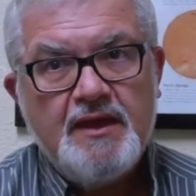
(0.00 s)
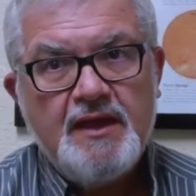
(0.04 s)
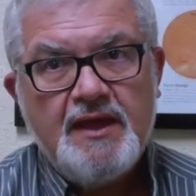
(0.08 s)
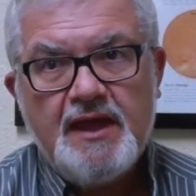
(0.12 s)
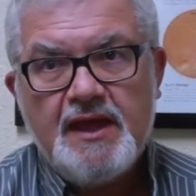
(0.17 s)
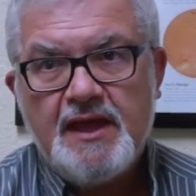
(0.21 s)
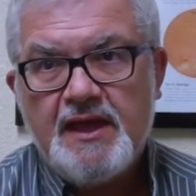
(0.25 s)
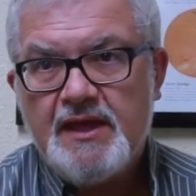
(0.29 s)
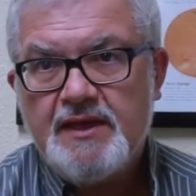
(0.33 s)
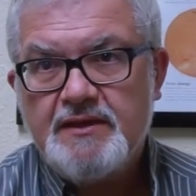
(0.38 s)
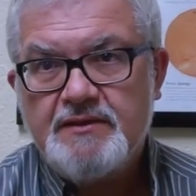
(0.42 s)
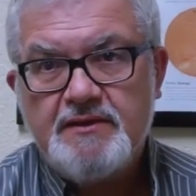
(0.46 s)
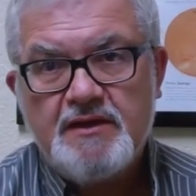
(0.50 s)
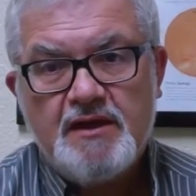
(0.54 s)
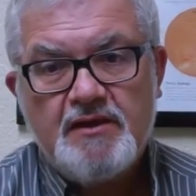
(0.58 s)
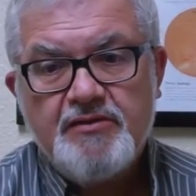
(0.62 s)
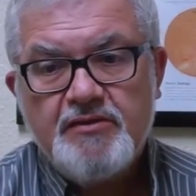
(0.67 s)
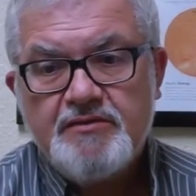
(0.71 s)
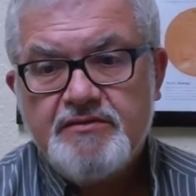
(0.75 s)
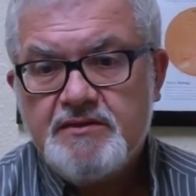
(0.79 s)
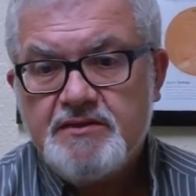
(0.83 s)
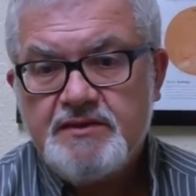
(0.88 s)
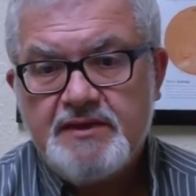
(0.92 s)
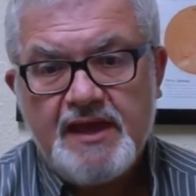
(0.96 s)
And
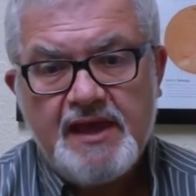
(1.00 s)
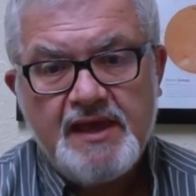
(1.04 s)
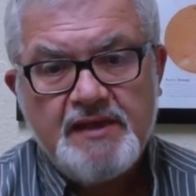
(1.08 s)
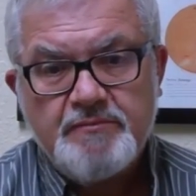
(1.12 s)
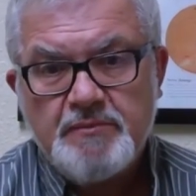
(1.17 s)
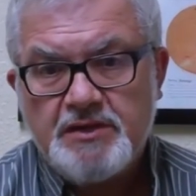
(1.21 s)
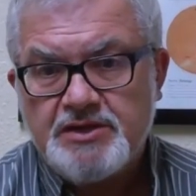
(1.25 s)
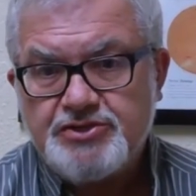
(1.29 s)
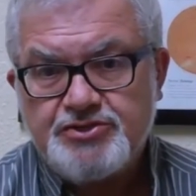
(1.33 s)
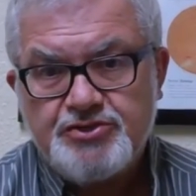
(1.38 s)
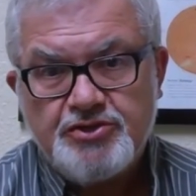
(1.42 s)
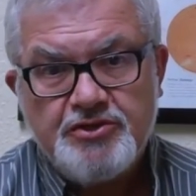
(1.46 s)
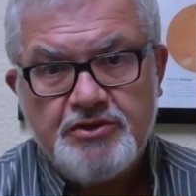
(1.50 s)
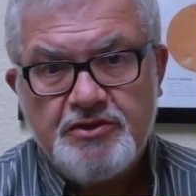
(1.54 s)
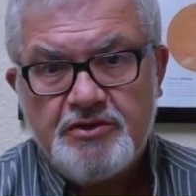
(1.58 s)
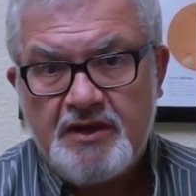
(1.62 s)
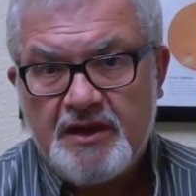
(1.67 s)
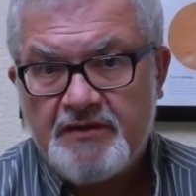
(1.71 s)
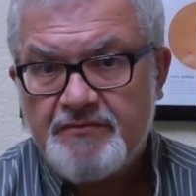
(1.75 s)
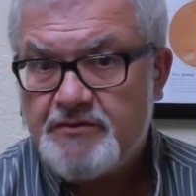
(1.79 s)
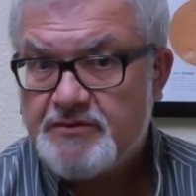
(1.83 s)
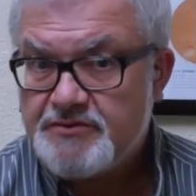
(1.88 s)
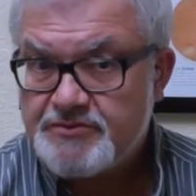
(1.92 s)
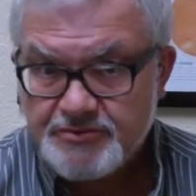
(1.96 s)
other than that, my sugar
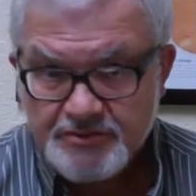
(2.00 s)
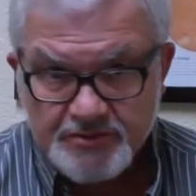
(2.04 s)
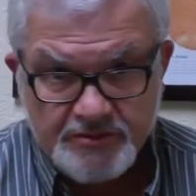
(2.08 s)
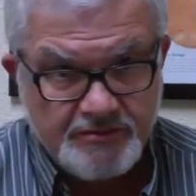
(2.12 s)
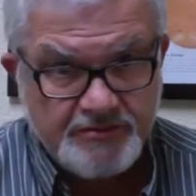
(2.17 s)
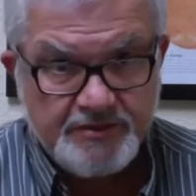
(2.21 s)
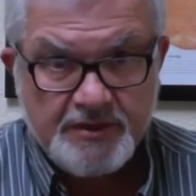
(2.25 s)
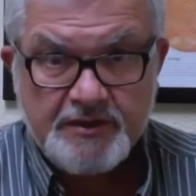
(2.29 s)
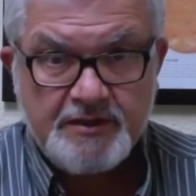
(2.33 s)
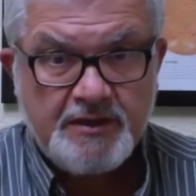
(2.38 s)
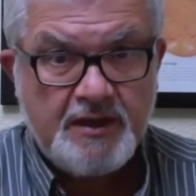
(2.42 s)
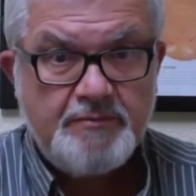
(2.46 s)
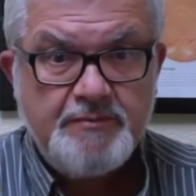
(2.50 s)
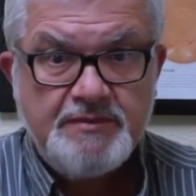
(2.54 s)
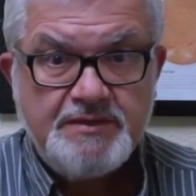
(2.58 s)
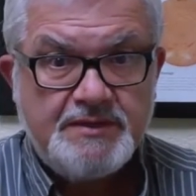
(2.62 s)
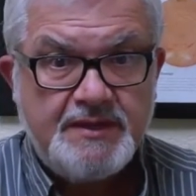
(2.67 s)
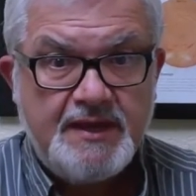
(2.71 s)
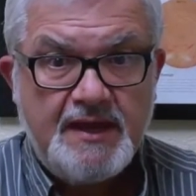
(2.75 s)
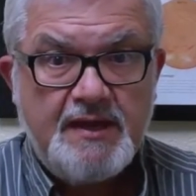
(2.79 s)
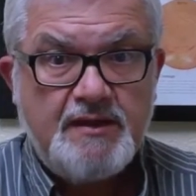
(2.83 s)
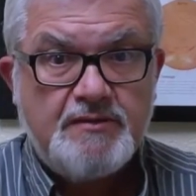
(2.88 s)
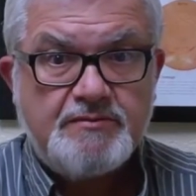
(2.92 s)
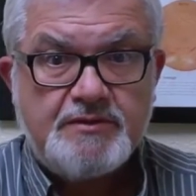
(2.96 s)
levels, they're, they're coming
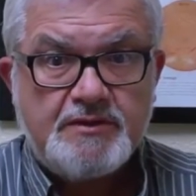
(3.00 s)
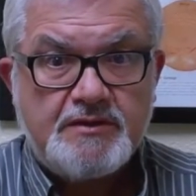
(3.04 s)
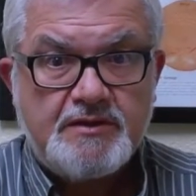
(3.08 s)
down.